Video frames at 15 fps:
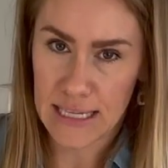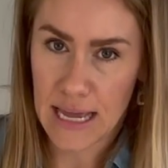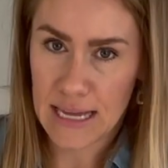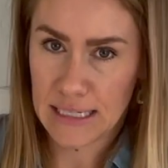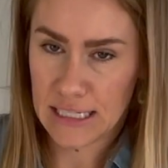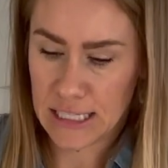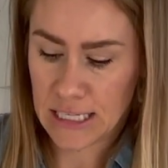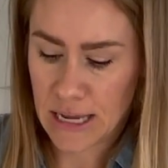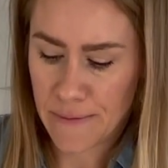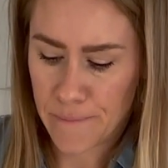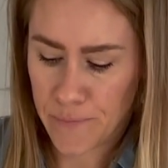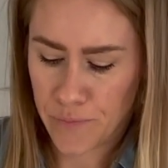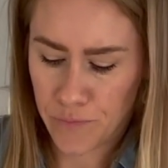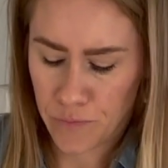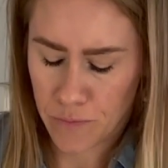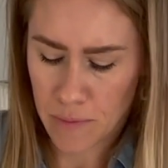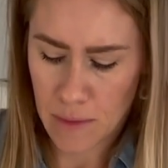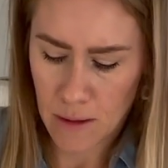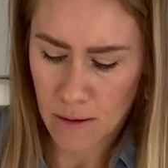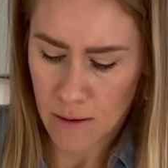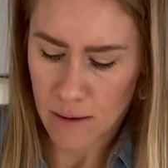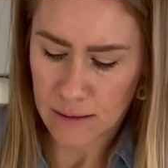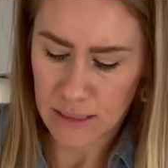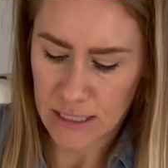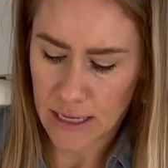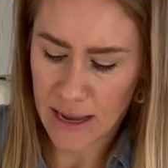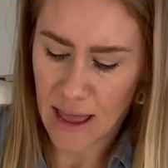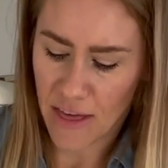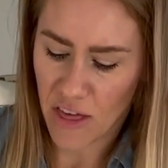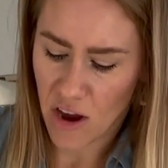it
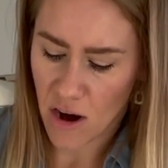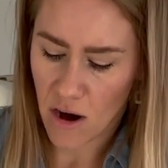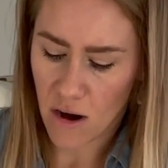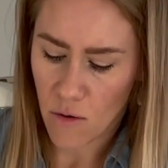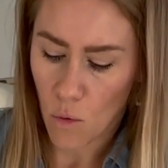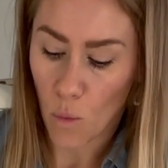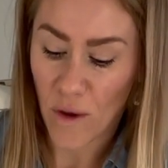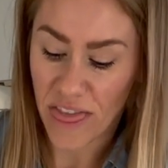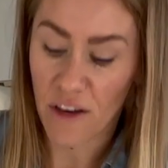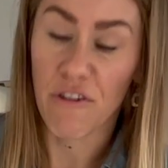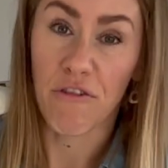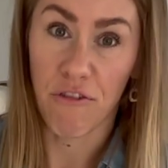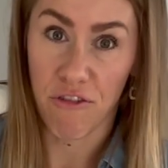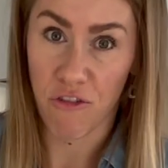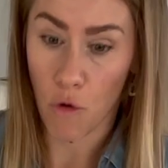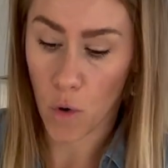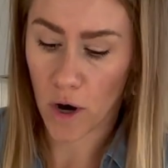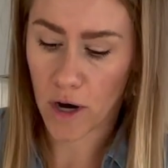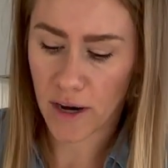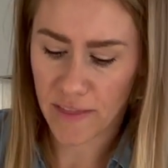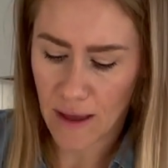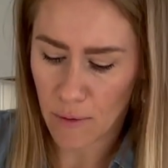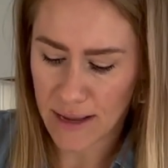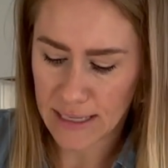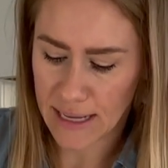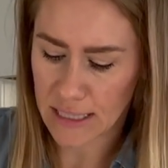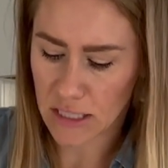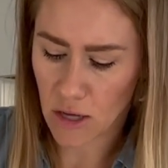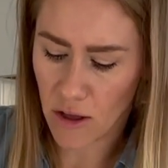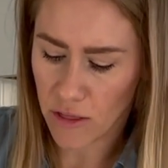together with a fork. That way it
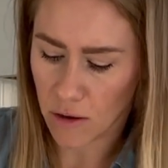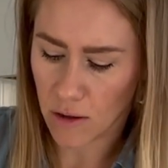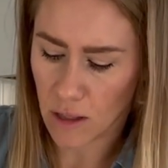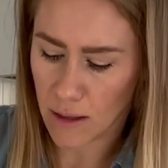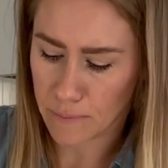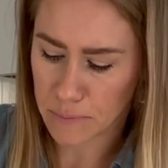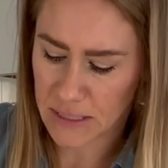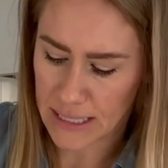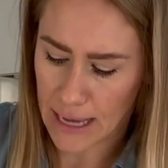gets all the clumps